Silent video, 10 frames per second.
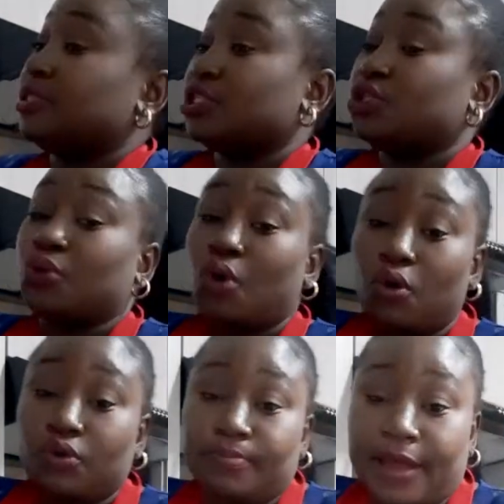to
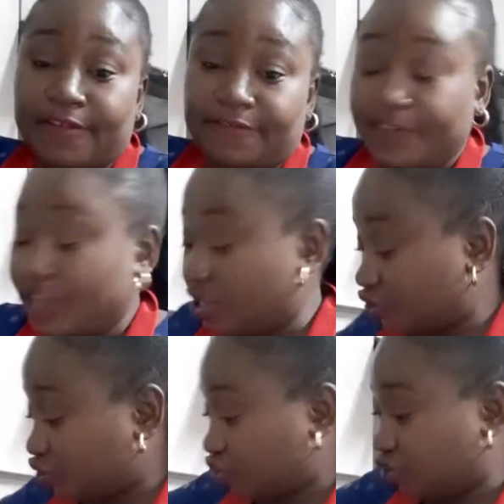coat my
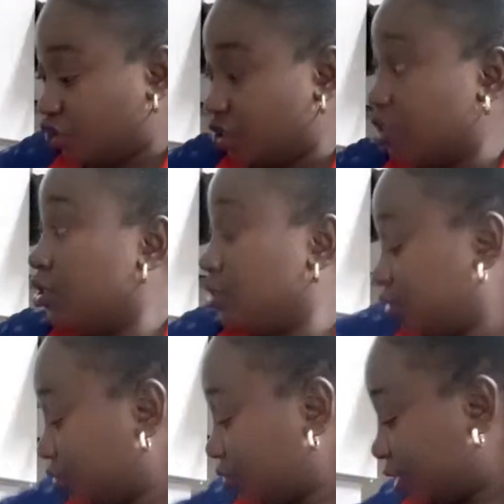fish.
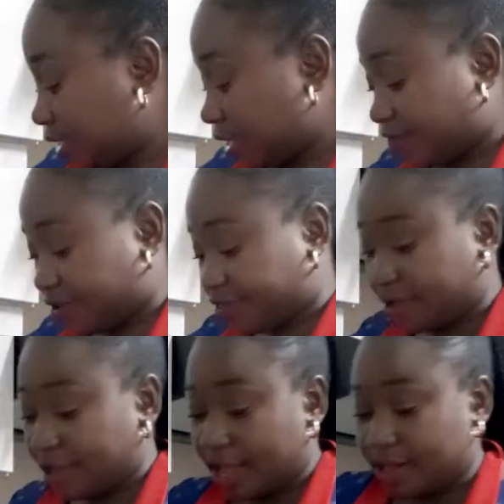So that's everything
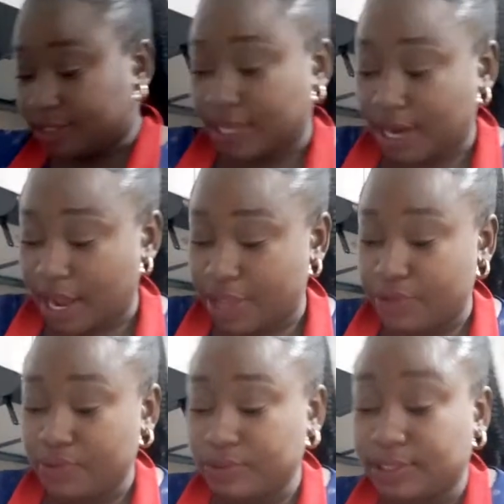else that I
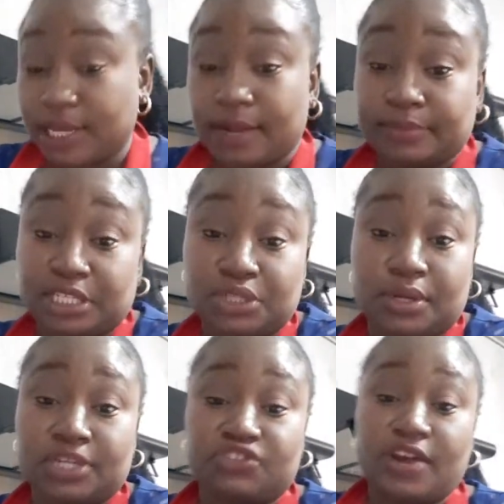used, and I'm just
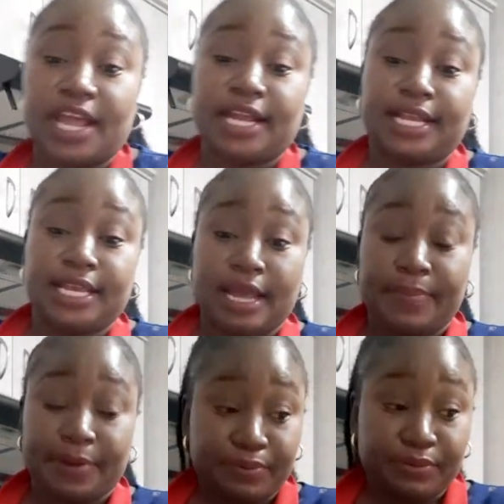gonna try and clean up
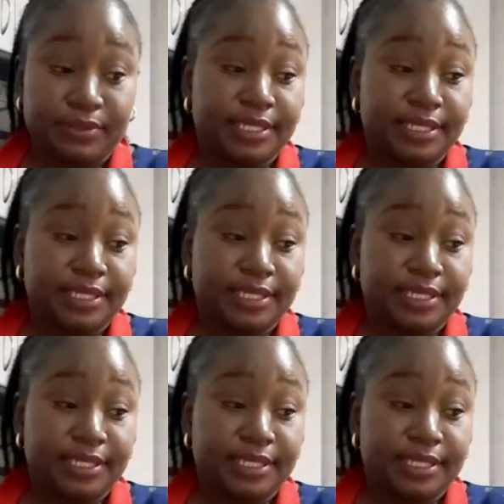and put these